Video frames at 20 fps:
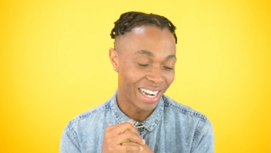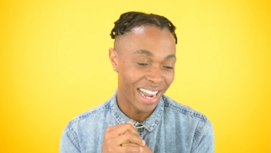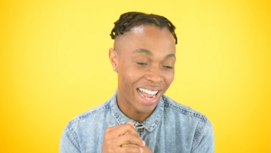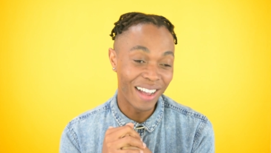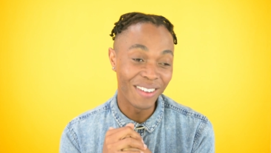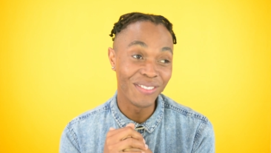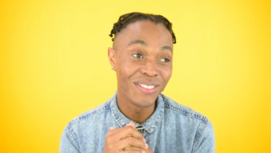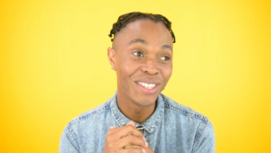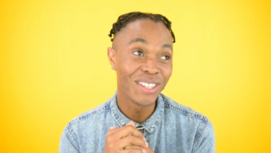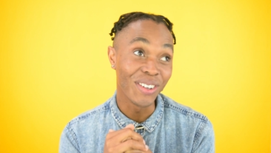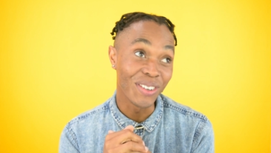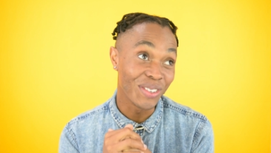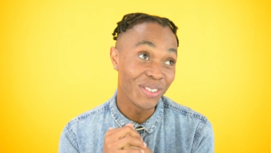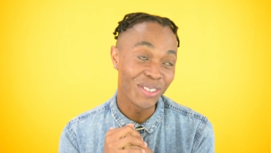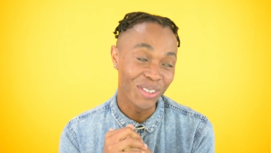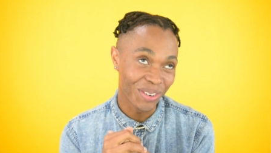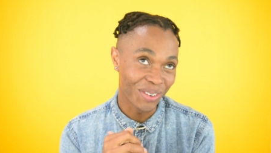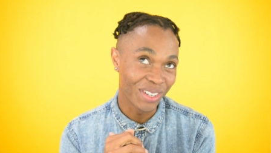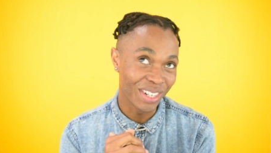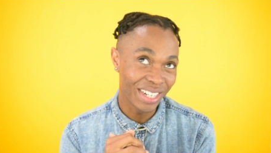I'm so
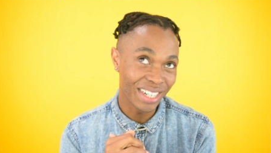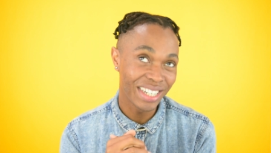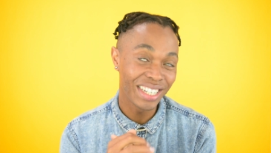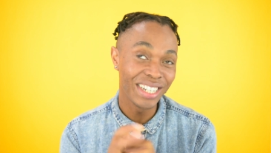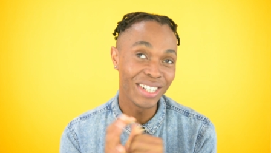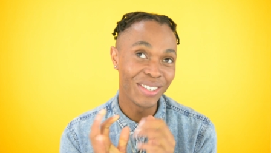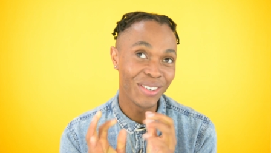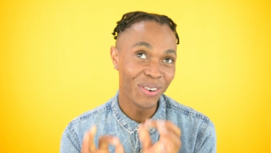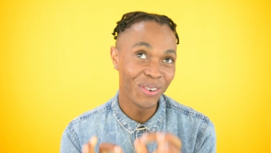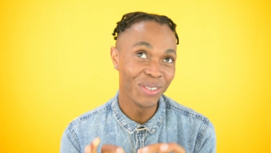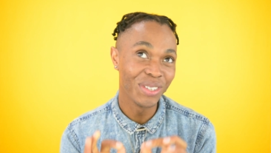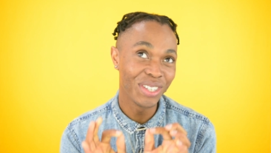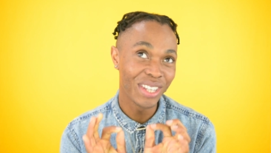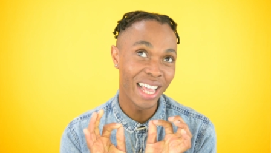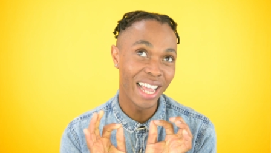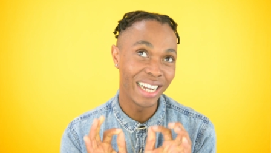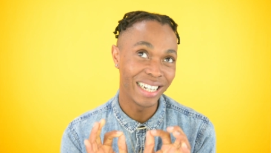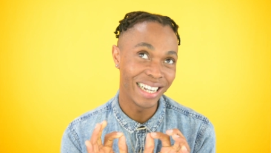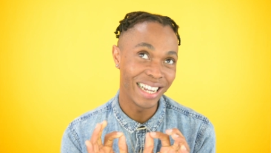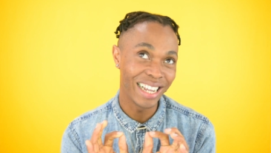sorry. She knows
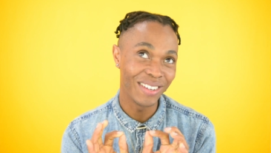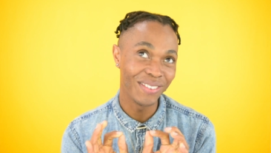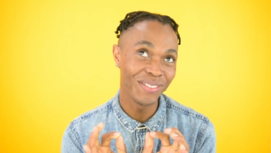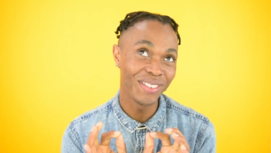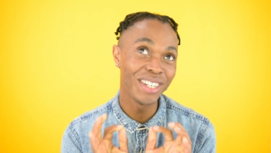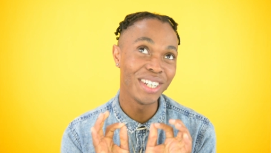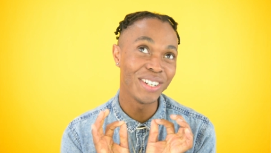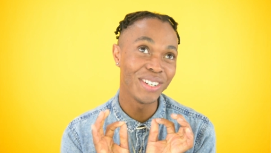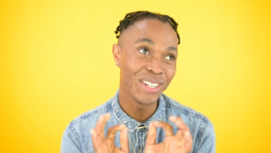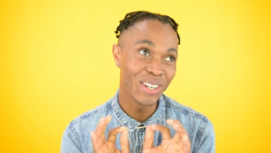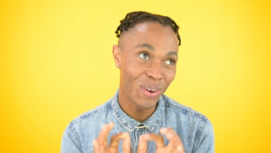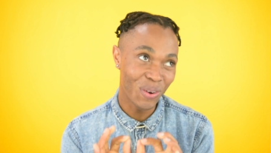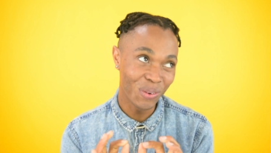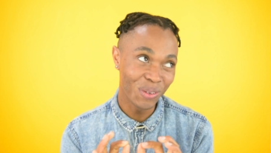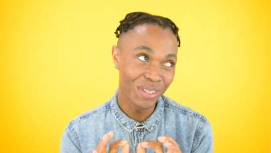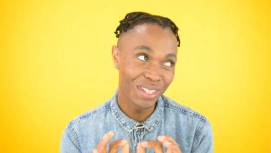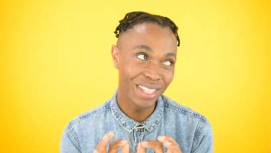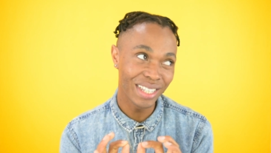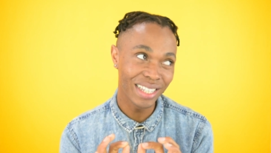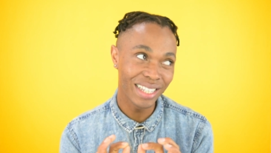her name. She
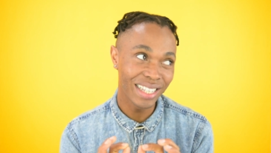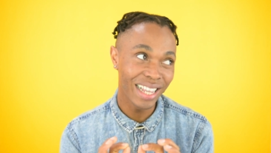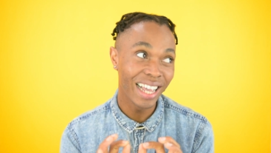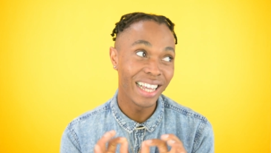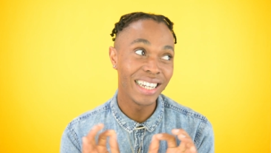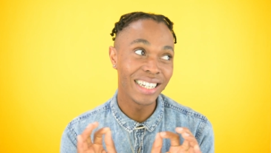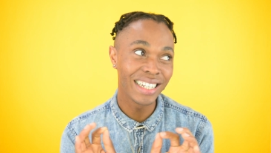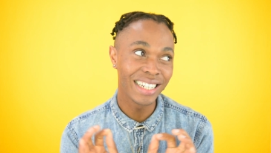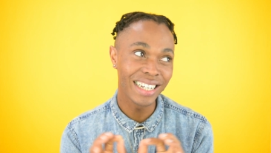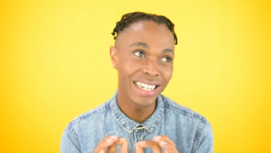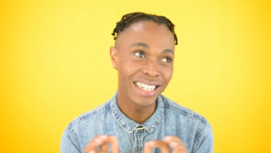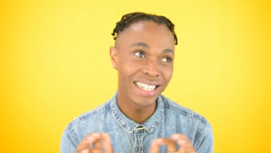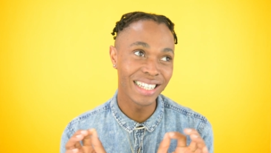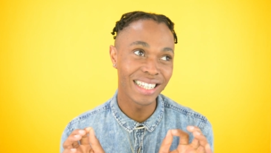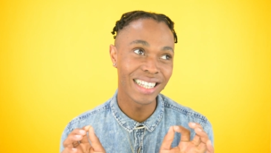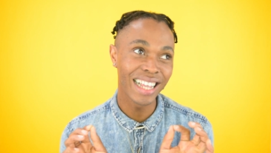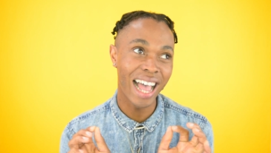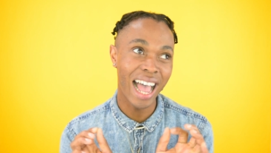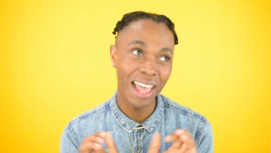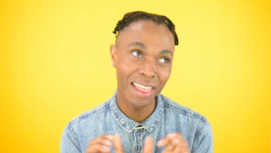knows she
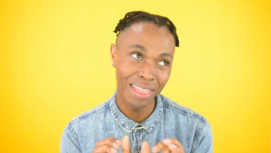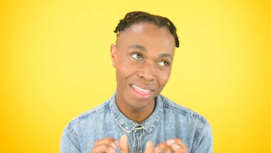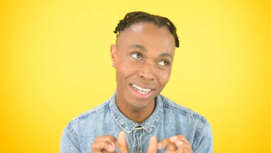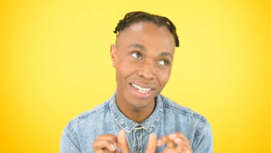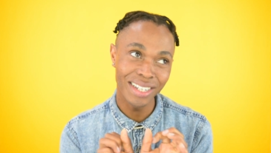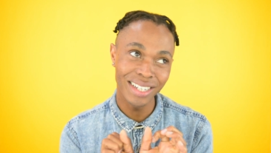is. I think